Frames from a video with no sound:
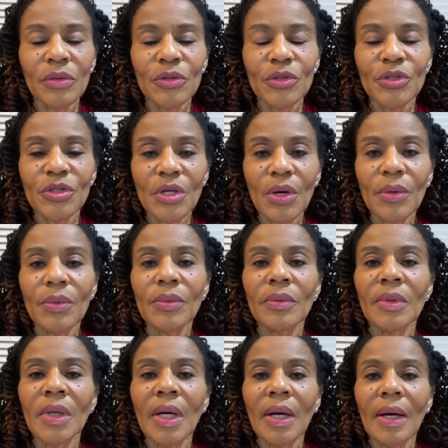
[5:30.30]
So
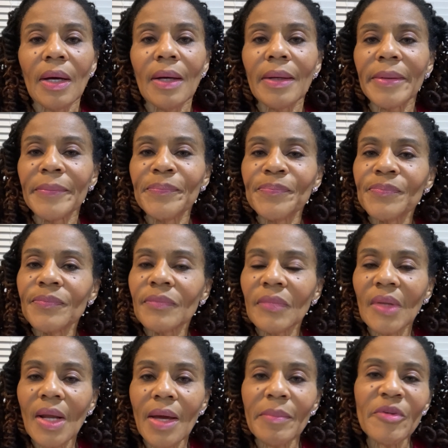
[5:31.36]
I'm
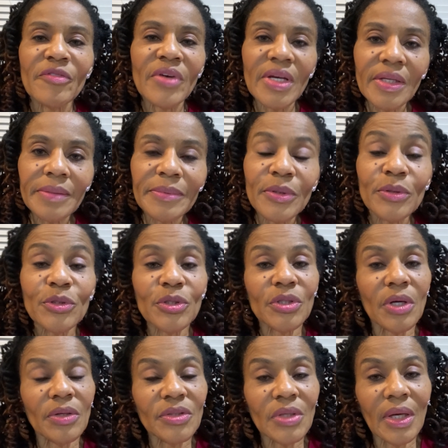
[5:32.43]
available to
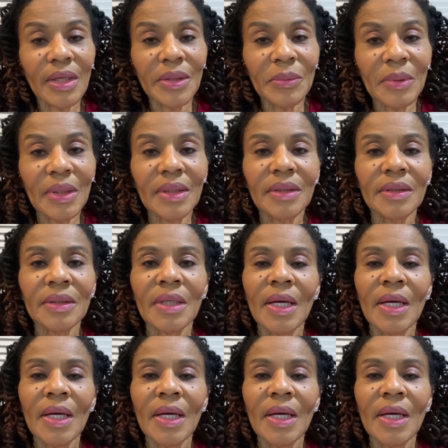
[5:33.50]
talk to anyone,